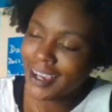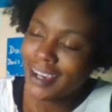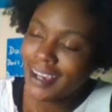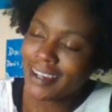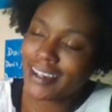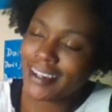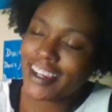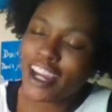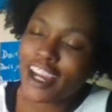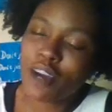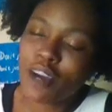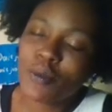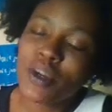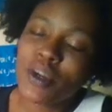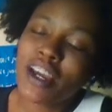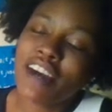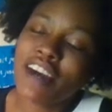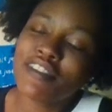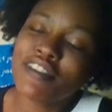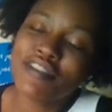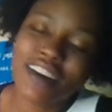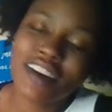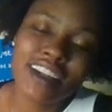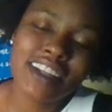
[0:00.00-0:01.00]
Now we
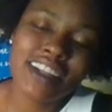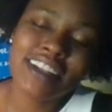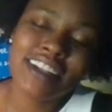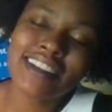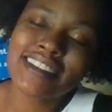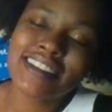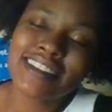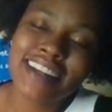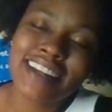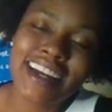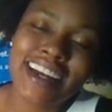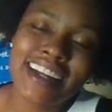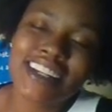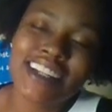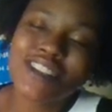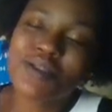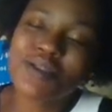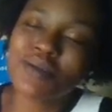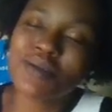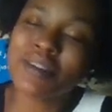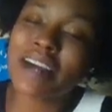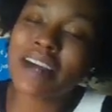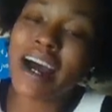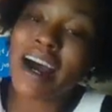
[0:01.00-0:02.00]
have finally decided to
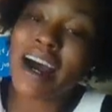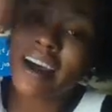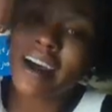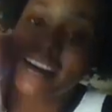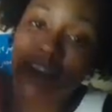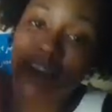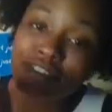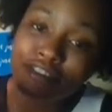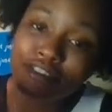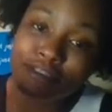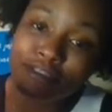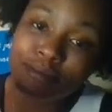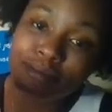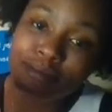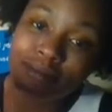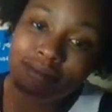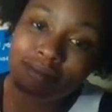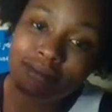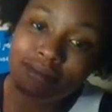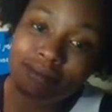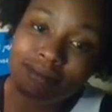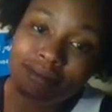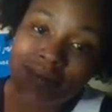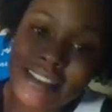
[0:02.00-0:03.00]
dive
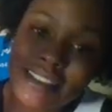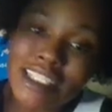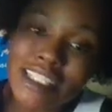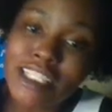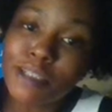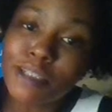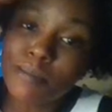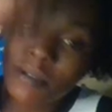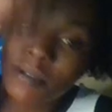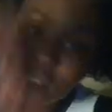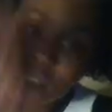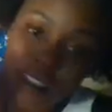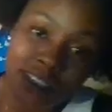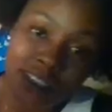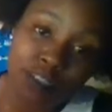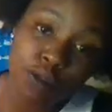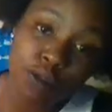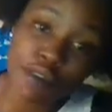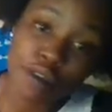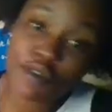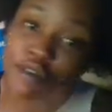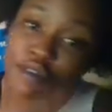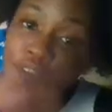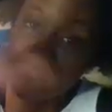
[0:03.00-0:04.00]
deep into the
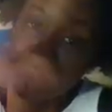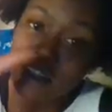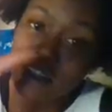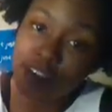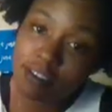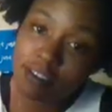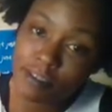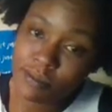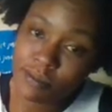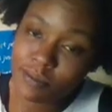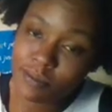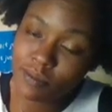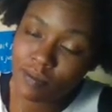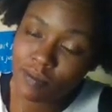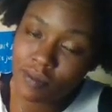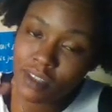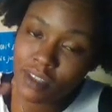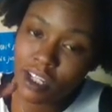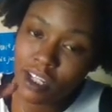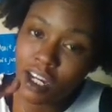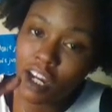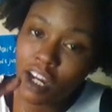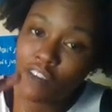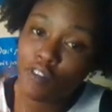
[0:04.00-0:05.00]
fight
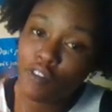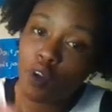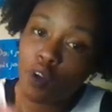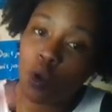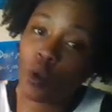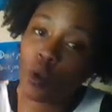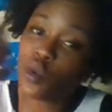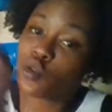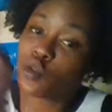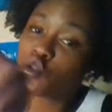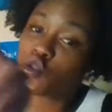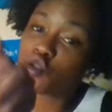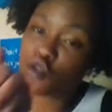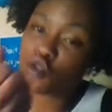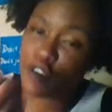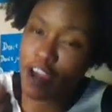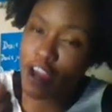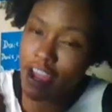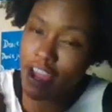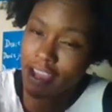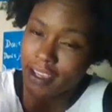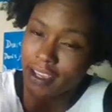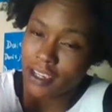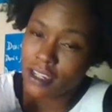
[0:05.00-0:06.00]
of the whole
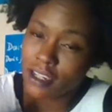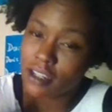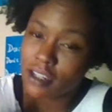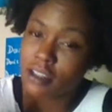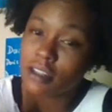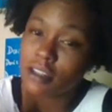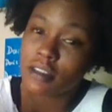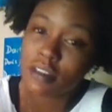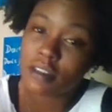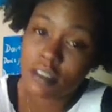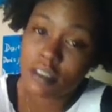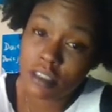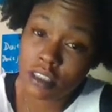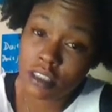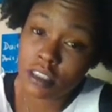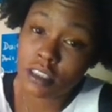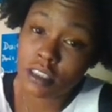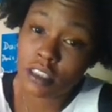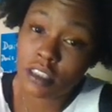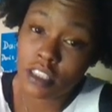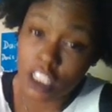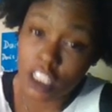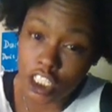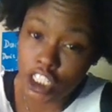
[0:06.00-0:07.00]
dragging
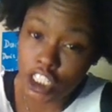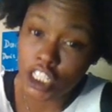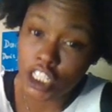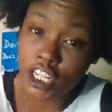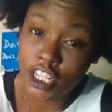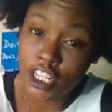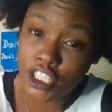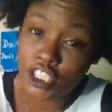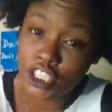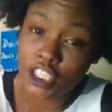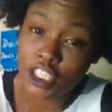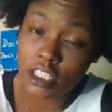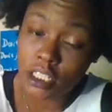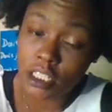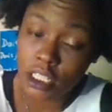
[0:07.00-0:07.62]
situation.